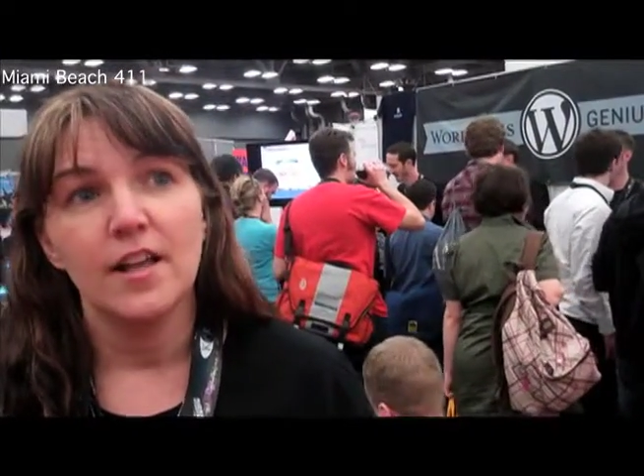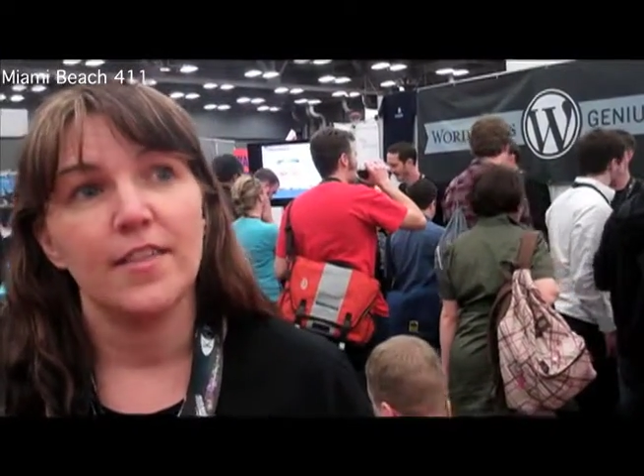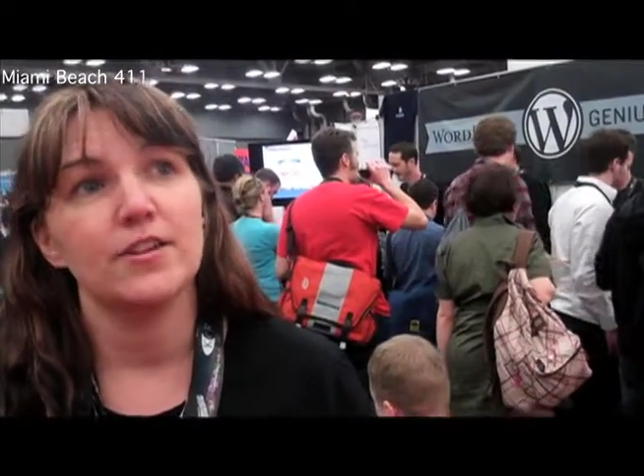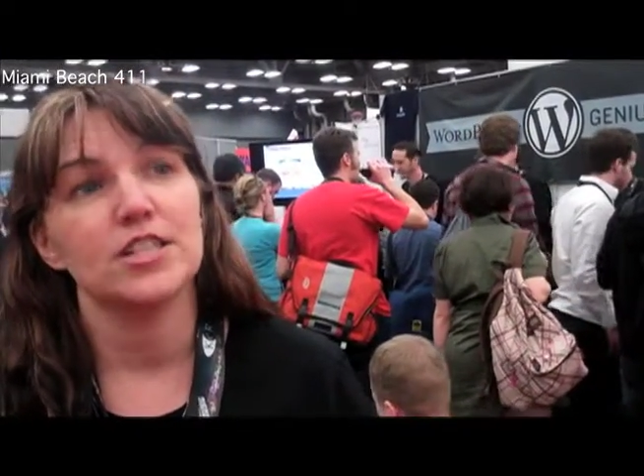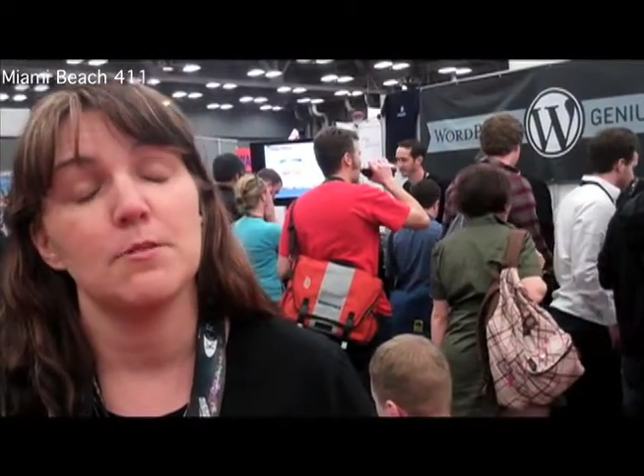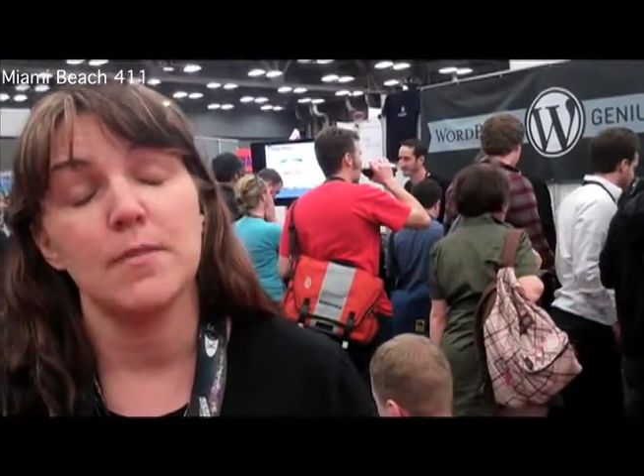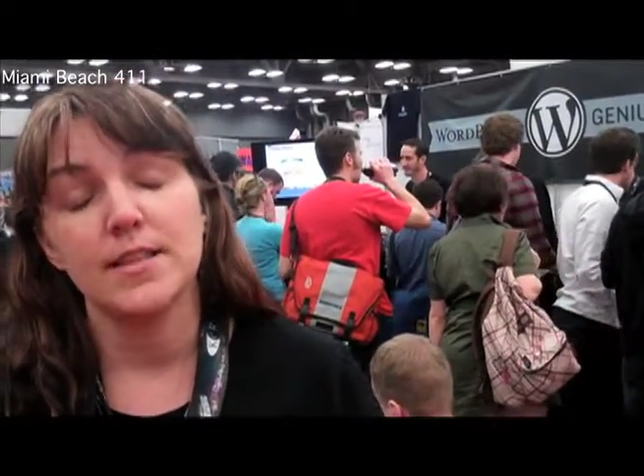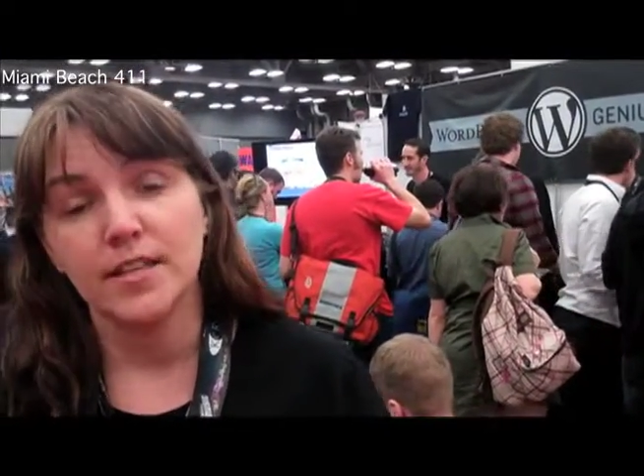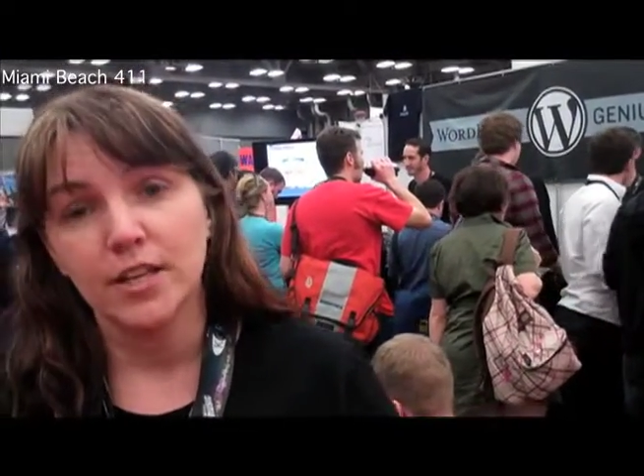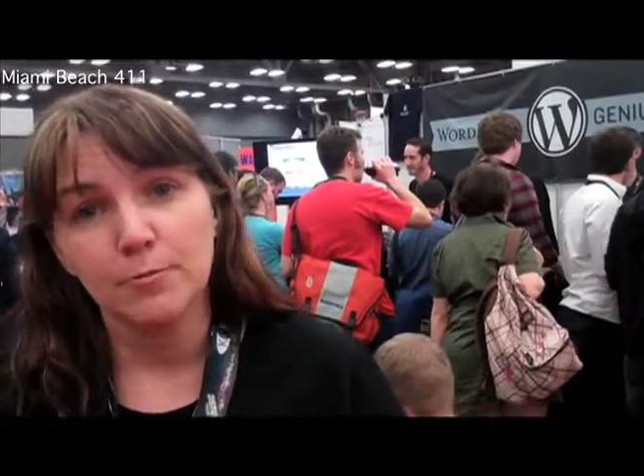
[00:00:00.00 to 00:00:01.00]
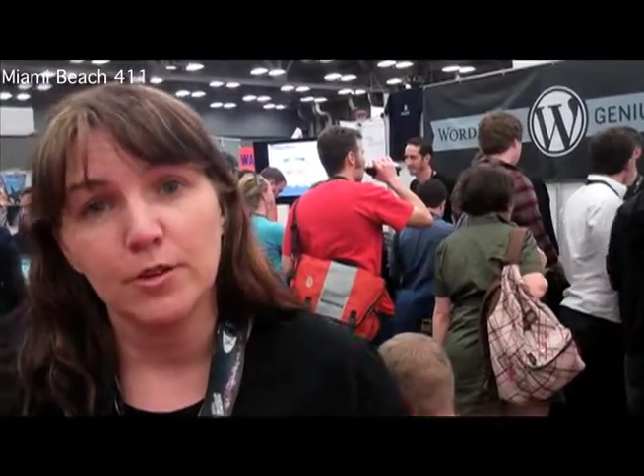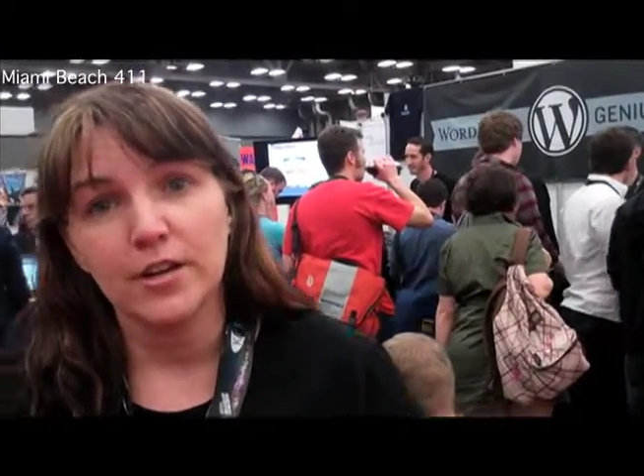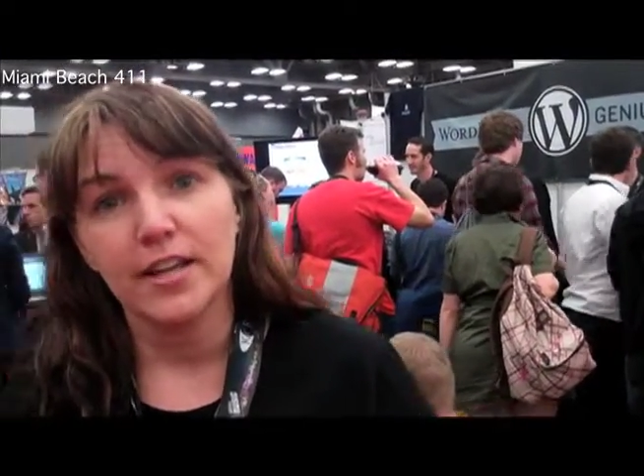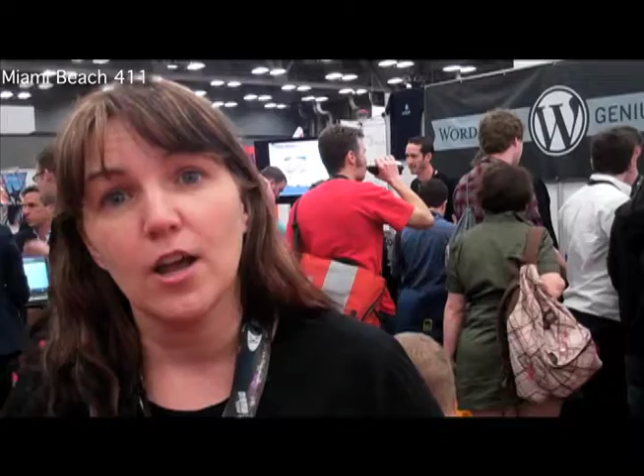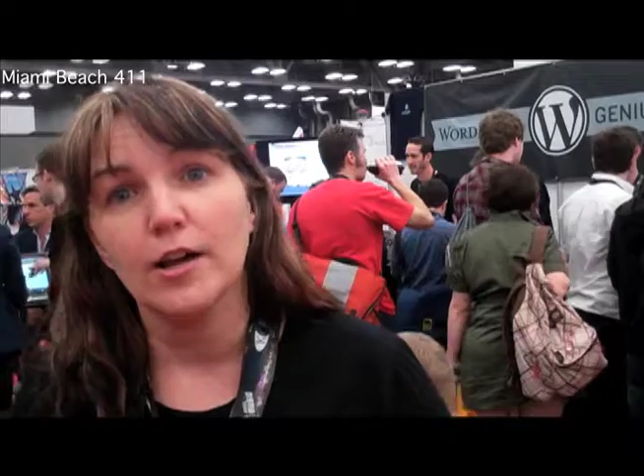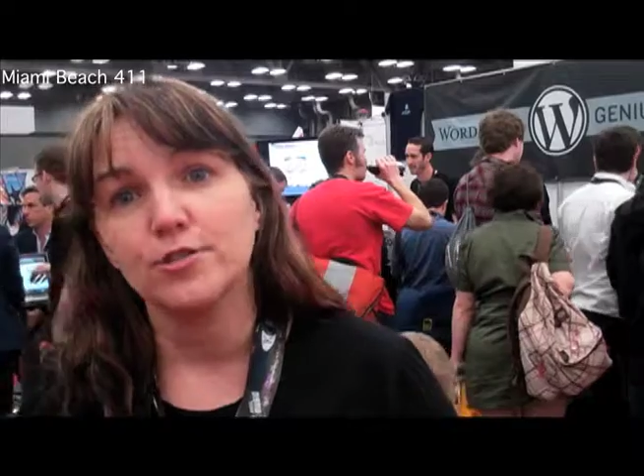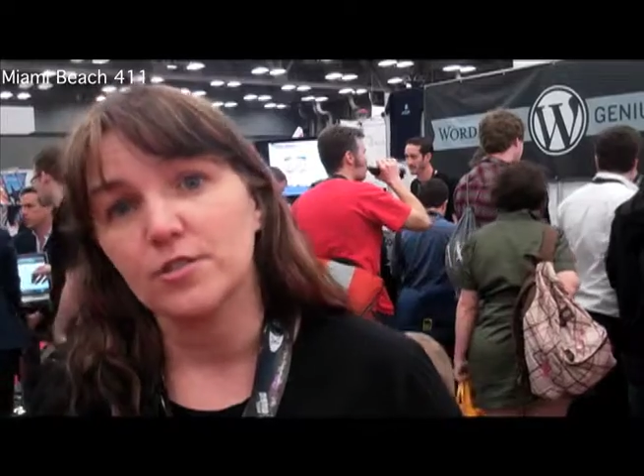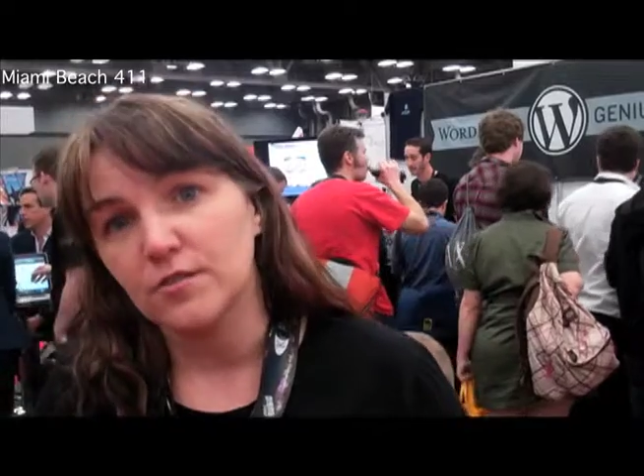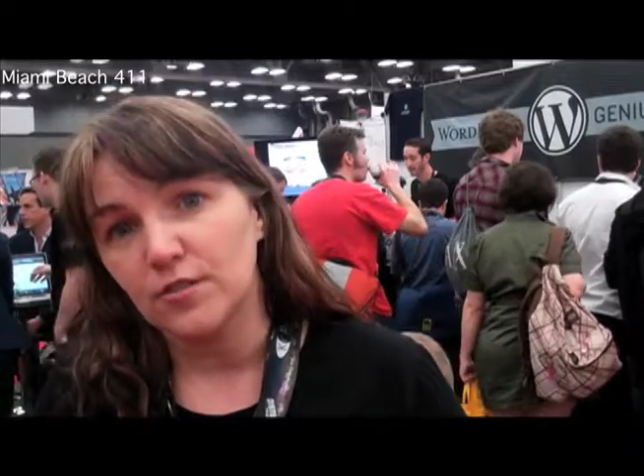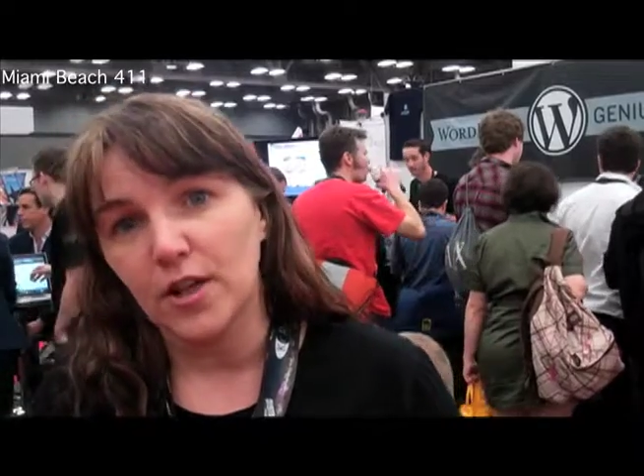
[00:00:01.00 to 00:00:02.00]
There's an amazing community,
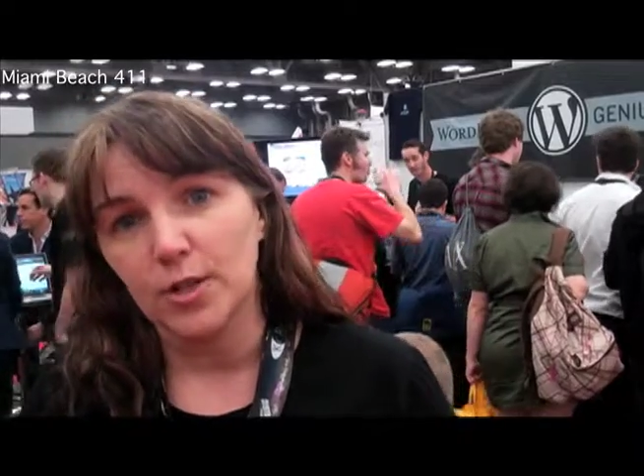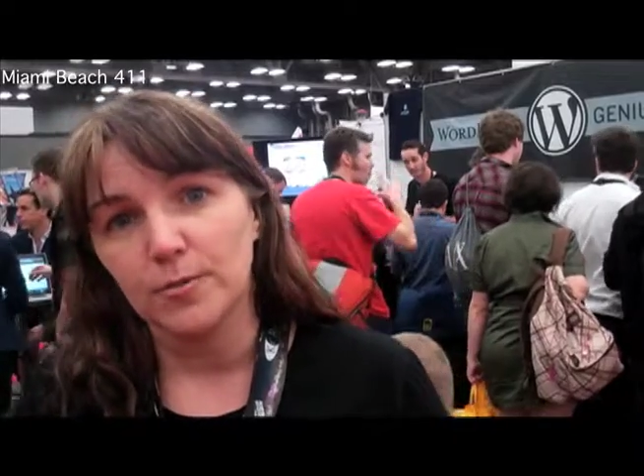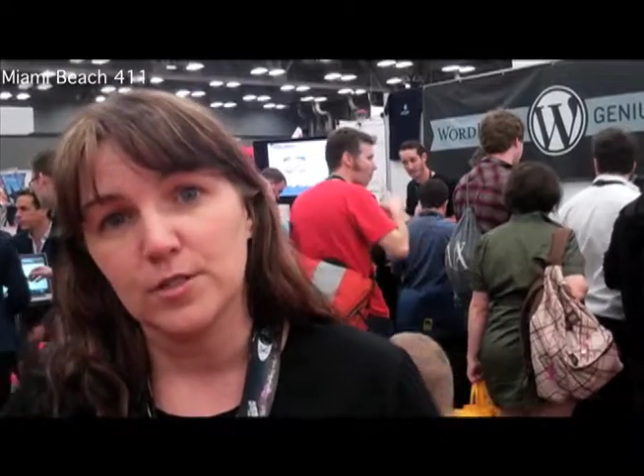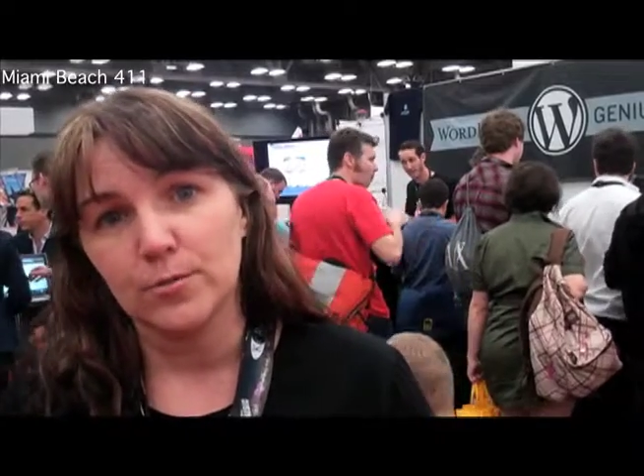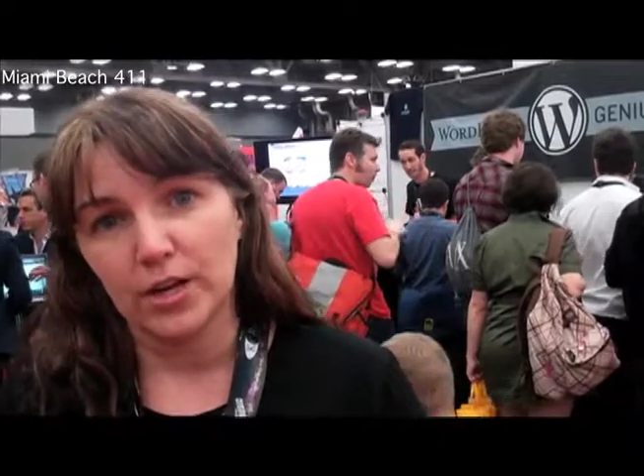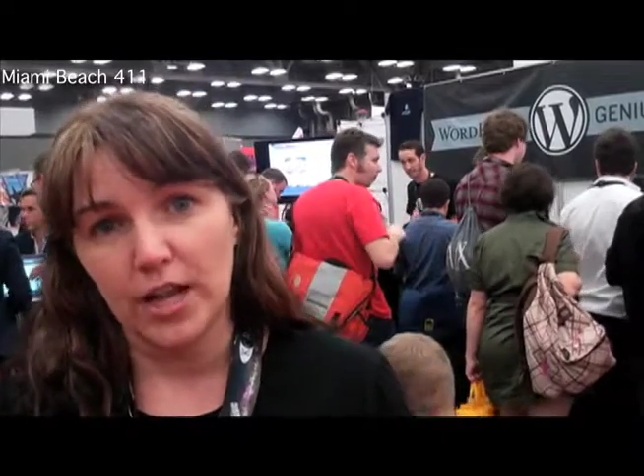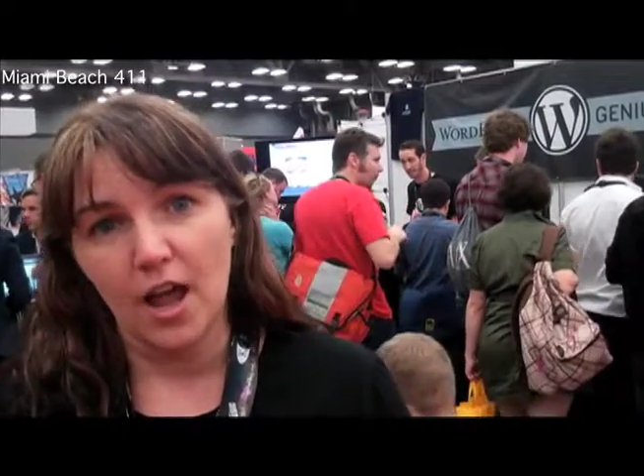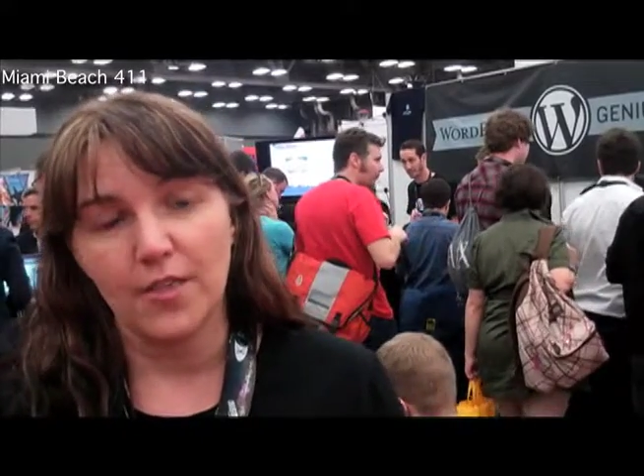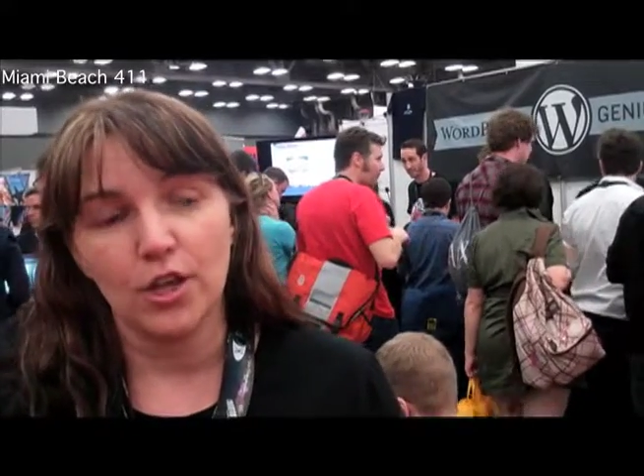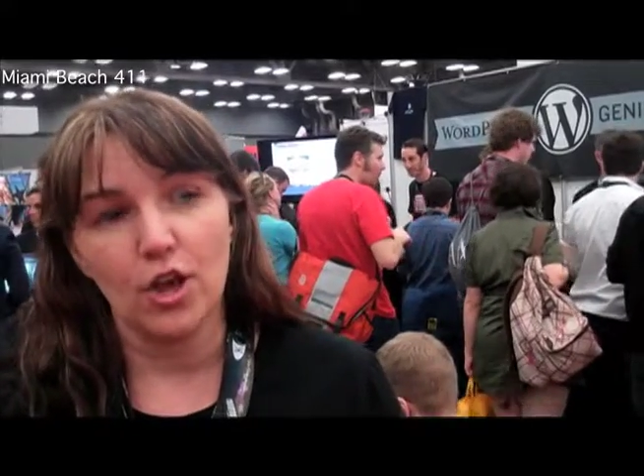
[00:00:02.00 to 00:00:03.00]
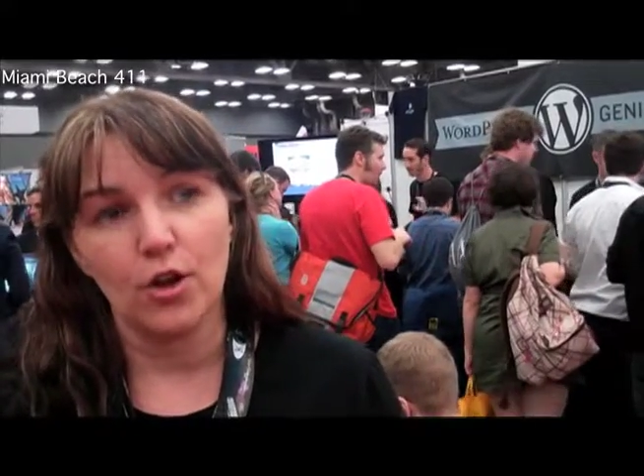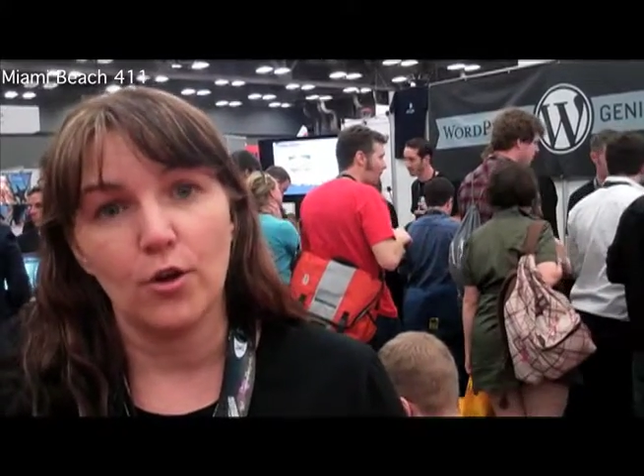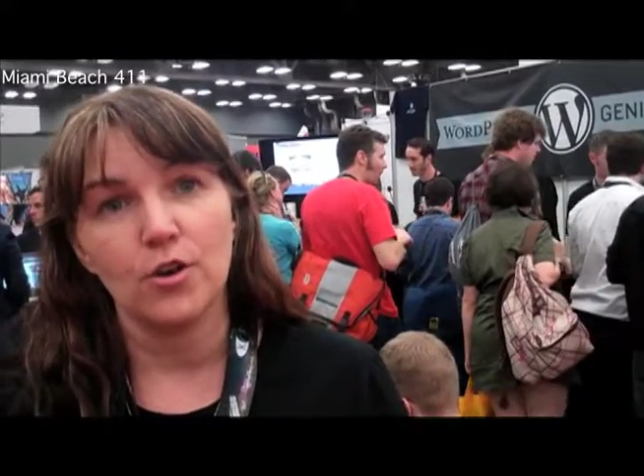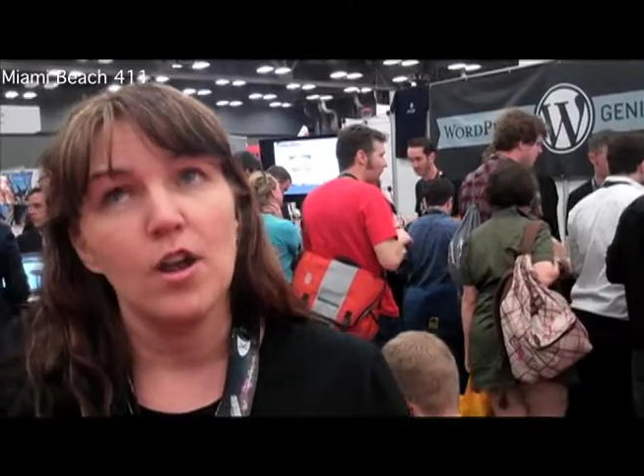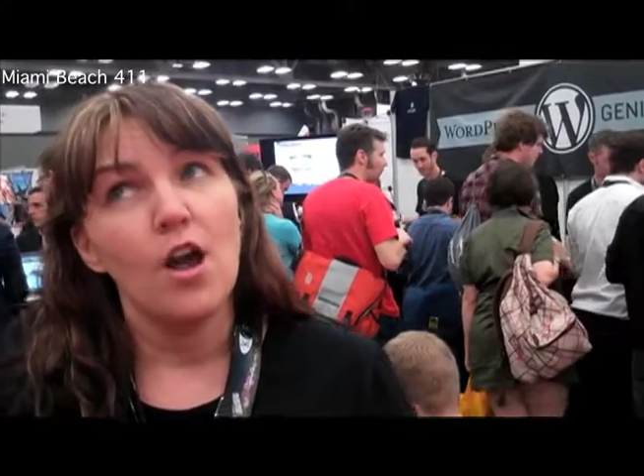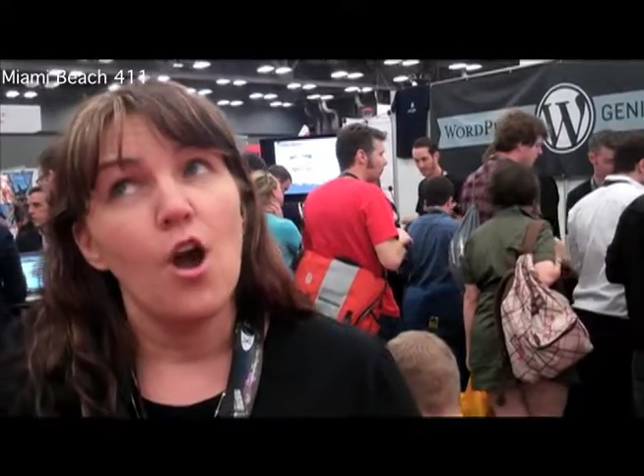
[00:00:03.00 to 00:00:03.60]
hundreds of developers working on the code,